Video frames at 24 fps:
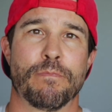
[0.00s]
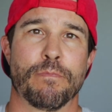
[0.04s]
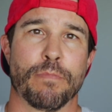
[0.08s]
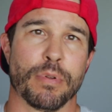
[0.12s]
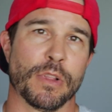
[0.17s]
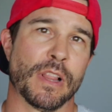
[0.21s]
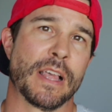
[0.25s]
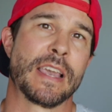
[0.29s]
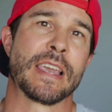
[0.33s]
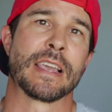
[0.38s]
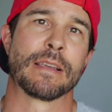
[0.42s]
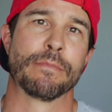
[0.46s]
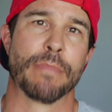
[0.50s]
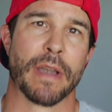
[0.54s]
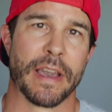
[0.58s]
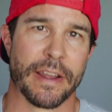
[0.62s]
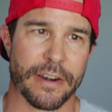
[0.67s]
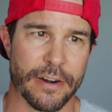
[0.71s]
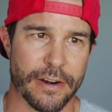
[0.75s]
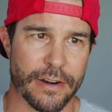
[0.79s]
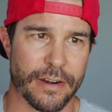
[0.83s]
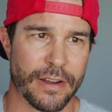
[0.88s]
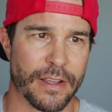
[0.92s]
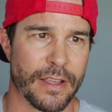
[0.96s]
playing
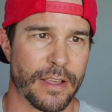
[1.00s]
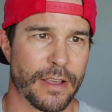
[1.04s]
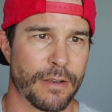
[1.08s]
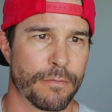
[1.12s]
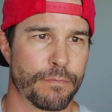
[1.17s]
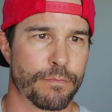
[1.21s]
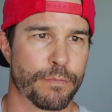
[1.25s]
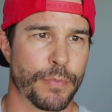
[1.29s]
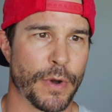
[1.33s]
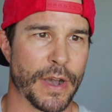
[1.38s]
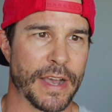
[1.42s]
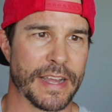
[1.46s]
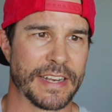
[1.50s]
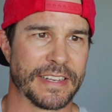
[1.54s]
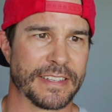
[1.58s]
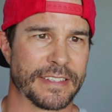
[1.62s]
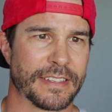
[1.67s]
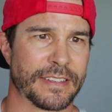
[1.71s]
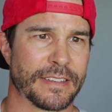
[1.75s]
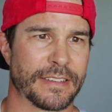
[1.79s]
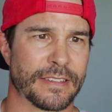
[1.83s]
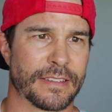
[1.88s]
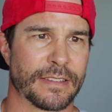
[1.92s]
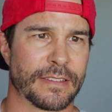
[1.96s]
better,
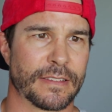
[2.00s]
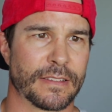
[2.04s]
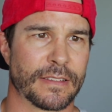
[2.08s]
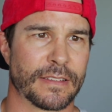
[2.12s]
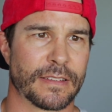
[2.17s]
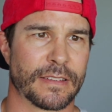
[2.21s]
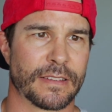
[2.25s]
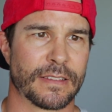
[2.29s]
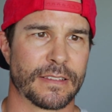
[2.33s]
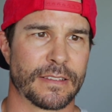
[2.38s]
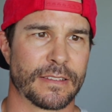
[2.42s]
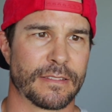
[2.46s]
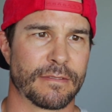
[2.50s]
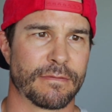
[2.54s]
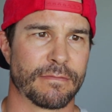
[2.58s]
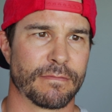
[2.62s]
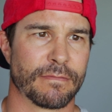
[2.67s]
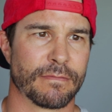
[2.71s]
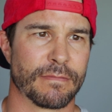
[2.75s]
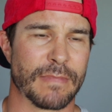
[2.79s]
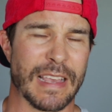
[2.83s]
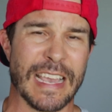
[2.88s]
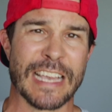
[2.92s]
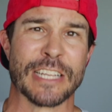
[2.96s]
but
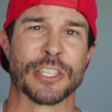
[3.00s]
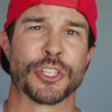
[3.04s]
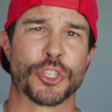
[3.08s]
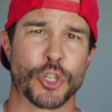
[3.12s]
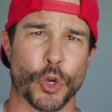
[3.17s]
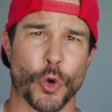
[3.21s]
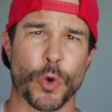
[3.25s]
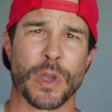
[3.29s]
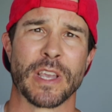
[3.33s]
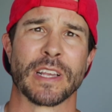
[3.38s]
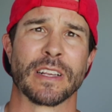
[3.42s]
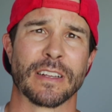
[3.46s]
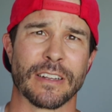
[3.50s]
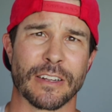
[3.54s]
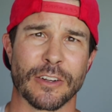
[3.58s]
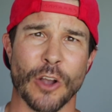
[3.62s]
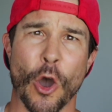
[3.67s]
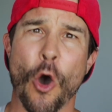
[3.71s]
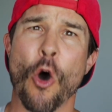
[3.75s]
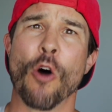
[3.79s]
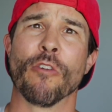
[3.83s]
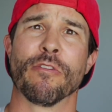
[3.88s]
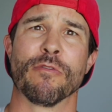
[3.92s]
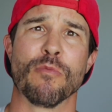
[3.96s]
enjoying
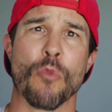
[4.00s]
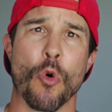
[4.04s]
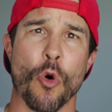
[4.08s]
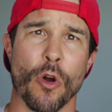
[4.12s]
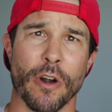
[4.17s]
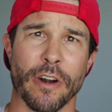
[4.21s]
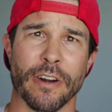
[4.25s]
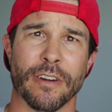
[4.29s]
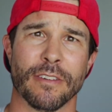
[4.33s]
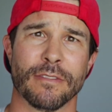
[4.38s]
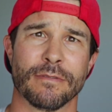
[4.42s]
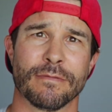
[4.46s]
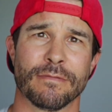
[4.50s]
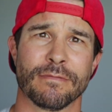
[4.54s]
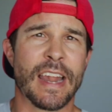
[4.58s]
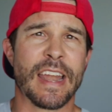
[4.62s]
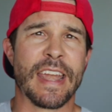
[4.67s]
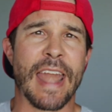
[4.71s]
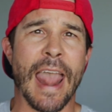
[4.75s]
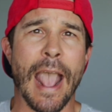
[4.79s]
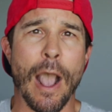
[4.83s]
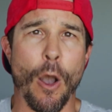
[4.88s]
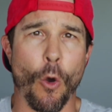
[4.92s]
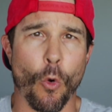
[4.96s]
golf more.
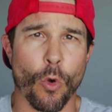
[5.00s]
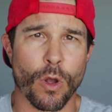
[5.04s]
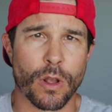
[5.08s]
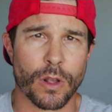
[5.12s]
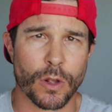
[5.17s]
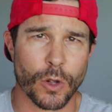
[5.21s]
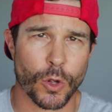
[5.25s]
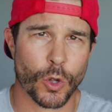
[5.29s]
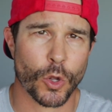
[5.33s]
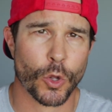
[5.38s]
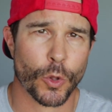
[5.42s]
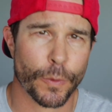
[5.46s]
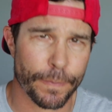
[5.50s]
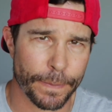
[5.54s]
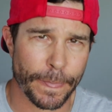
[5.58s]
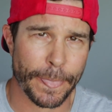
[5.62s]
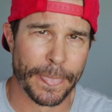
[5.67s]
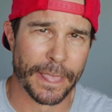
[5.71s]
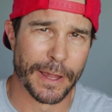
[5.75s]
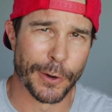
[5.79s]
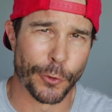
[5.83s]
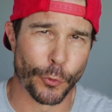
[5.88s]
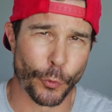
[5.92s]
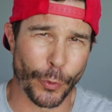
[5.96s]
Now,
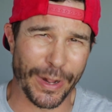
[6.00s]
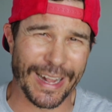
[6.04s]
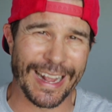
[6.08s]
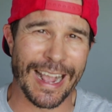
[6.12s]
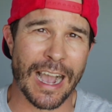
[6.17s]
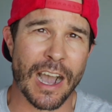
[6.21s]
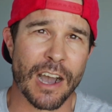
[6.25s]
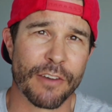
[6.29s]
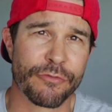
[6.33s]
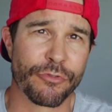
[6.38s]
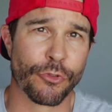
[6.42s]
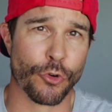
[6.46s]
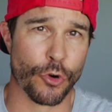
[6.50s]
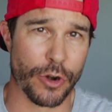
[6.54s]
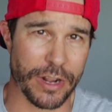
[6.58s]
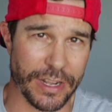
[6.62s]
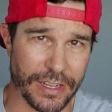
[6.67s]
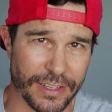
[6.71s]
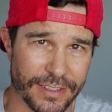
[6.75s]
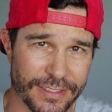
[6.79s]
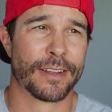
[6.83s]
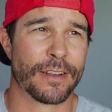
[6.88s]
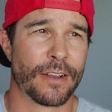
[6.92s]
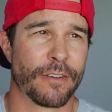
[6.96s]
recovery.
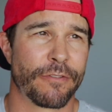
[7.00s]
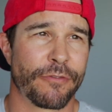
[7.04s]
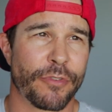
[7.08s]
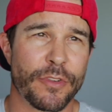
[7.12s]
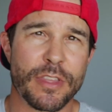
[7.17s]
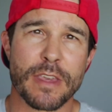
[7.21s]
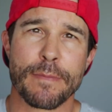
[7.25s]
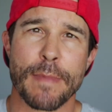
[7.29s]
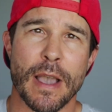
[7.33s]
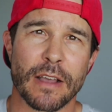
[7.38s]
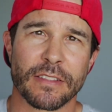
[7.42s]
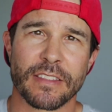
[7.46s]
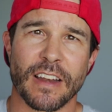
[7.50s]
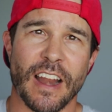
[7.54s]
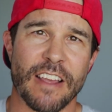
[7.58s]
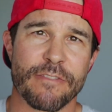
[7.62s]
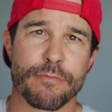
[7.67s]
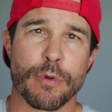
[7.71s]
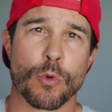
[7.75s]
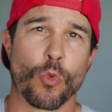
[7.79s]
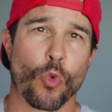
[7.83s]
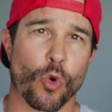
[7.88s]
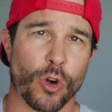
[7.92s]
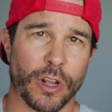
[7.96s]
For the amount that
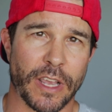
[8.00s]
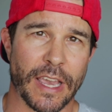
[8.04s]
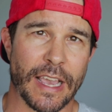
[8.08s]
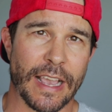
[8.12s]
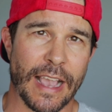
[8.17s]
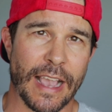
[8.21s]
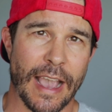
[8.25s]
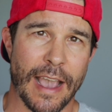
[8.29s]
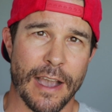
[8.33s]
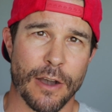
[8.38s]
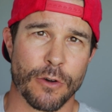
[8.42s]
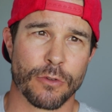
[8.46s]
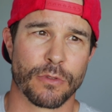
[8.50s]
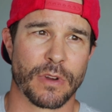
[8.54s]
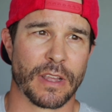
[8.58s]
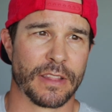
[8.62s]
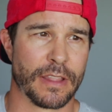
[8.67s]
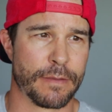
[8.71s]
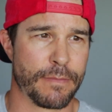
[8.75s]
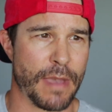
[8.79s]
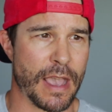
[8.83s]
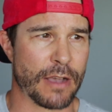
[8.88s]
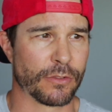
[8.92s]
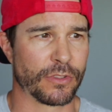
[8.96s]
I've been working out and
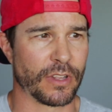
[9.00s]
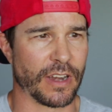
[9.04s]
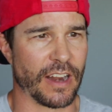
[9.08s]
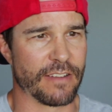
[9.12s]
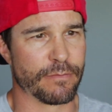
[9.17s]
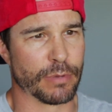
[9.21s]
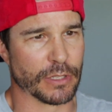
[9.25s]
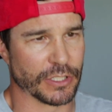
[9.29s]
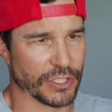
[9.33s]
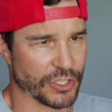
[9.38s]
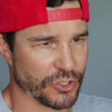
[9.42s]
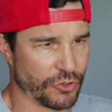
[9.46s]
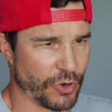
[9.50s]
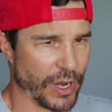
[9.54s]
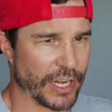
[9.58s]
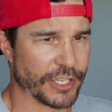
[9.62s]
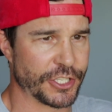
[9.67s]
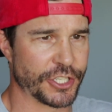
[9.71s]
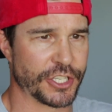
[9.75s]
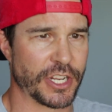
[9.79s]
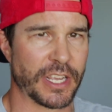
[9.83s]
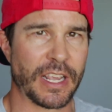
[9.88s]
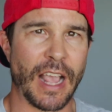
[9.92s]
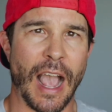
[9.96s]
the amount that I've been
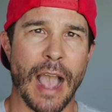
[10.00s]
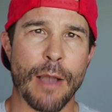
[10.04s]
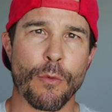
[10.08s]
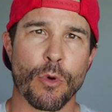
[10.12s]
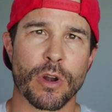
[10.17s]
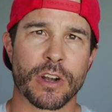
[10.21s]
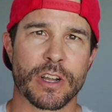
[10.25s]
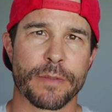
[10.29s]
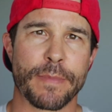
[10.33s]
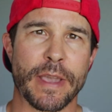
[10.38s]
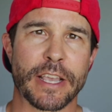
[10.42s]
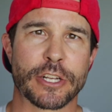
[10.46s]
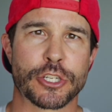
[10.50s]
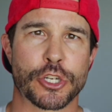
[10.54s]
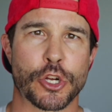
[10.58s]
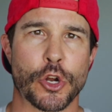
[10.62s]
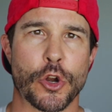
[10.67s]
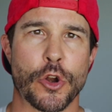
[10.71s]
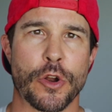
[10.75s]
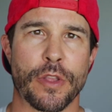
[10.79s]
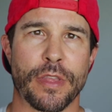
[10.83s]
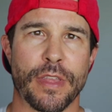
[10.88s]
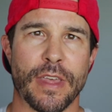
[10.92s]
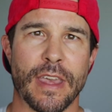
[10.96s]
stretching, I wanted to make
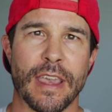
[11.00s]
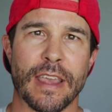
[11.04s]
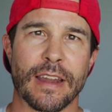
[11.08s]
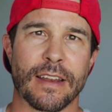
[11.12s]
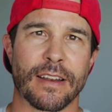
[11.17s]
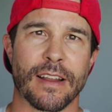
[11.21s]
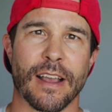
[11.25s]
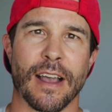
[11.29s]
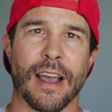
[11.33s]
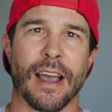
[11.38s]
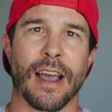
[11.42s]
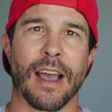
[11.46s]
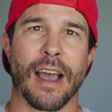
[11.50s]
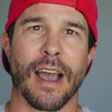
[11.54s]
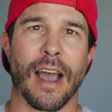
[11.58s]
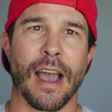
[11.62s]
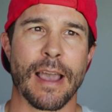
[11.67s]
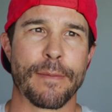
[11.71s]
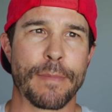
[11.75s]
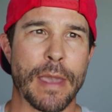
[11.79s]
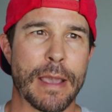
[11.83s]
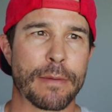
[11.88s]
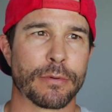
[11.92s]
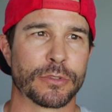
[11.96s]
sure that
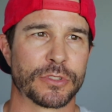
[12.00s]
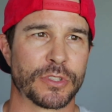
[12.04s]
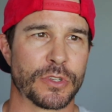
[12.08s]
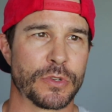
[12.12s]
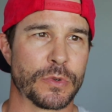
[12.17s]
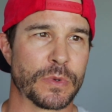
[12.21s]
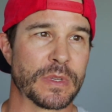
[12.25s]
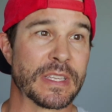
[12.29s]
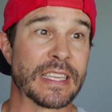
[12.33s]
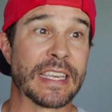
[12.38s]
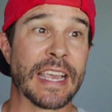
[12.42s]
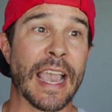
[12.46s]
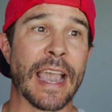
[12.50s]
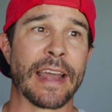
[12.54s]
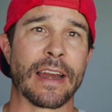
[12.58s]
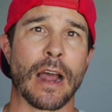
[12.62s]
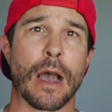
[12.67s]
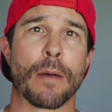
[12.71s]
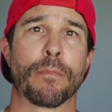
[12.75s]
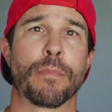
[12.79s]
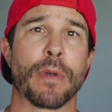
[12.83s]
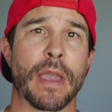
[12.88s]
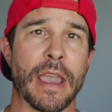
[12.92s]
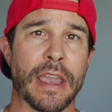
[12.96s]
I'm able to get
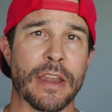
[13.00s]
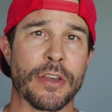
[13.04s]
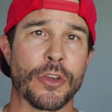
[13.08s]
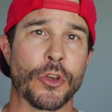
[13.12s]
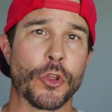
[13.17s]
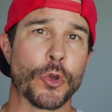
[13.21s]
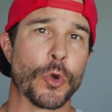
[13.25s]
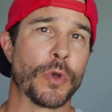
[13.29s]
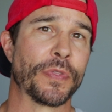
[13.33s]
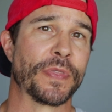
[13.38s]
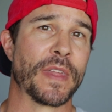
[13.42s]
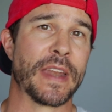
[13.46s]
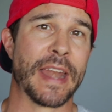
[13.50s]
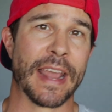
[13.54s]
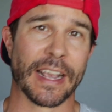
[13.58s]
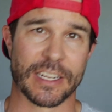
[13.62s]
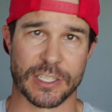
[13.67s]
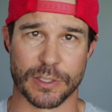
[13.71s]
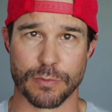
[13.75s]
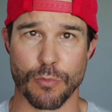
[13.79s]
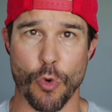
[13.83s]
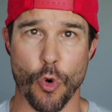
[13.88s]
up and do it the next